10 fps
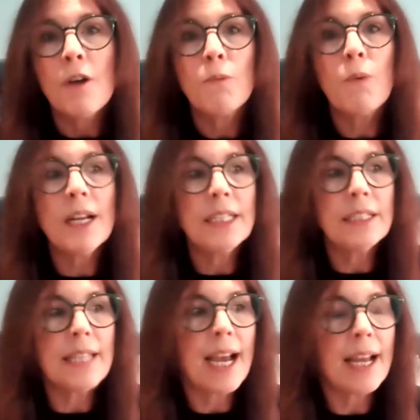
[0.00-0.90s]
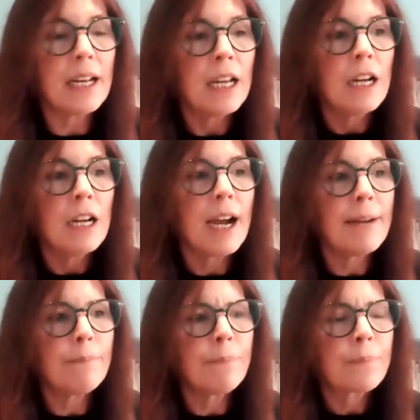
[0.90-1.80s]
One is that
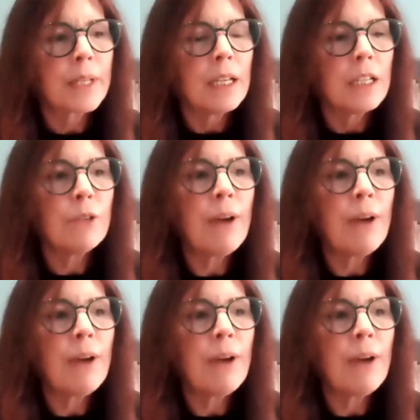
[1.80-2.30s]
you